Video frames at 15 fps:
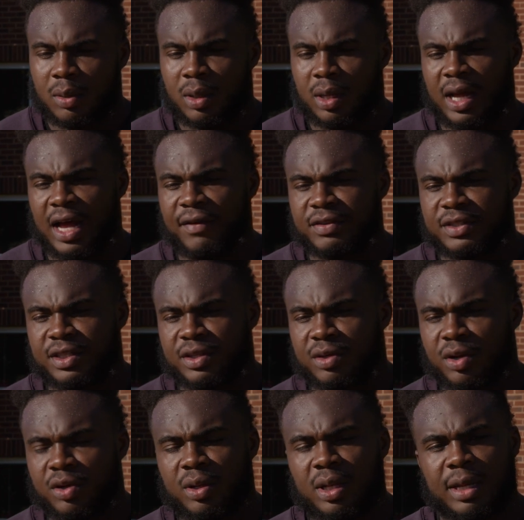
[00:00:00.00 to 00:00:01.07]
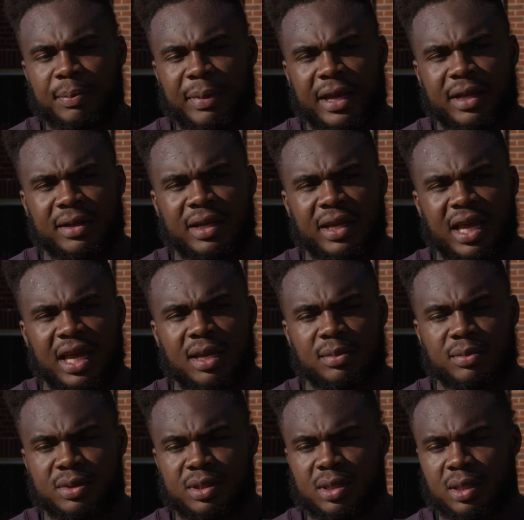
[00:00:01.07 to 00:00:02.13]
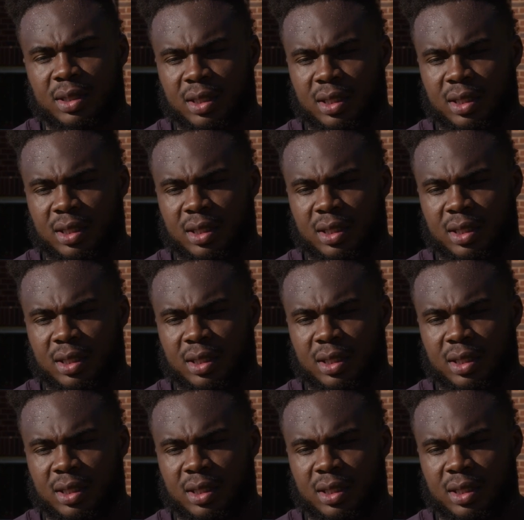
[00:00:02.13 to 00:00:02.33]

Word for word: Obviously, you know, you look back on the games.